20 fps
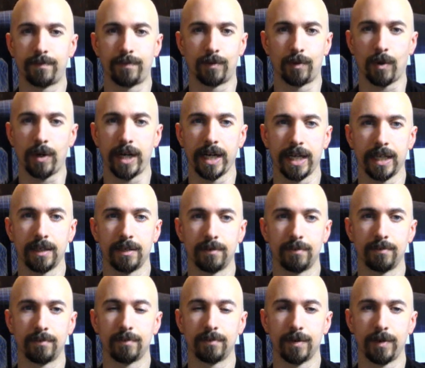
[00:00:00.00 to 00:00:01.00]
great
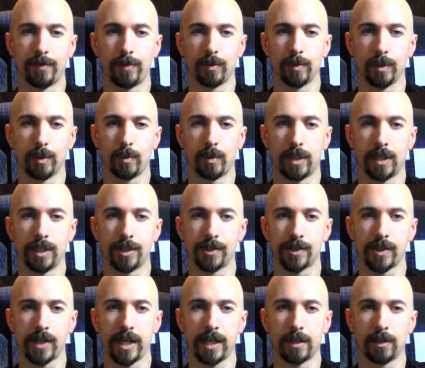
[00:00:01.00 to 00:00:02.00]
if you really want to
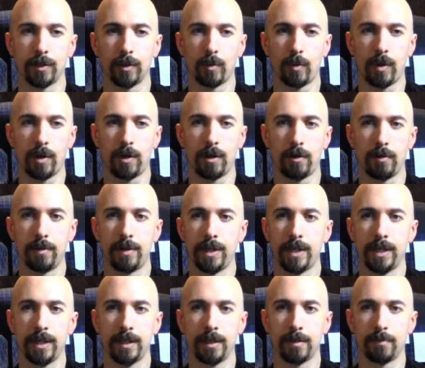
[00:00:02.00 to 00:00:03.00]
just hang it on the wall.
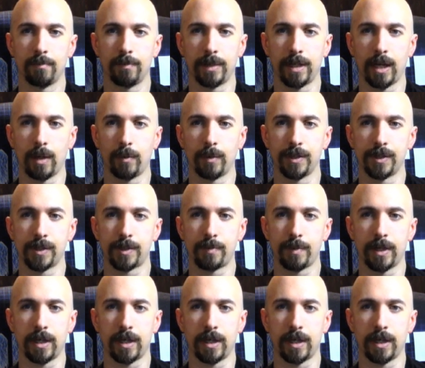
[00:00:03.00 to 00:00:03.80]
But I wouldn't spend